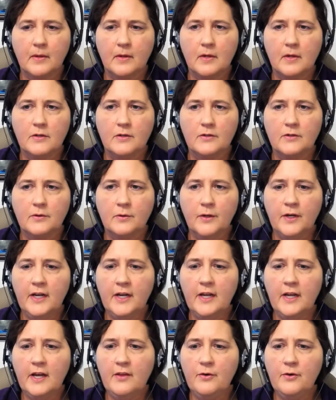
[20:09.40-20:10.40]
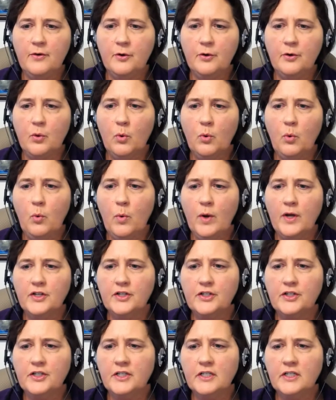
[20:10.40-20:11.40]
So any other
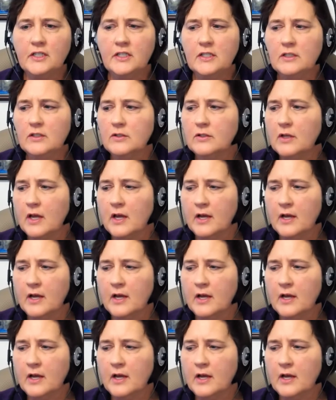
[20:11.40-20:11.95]
questions?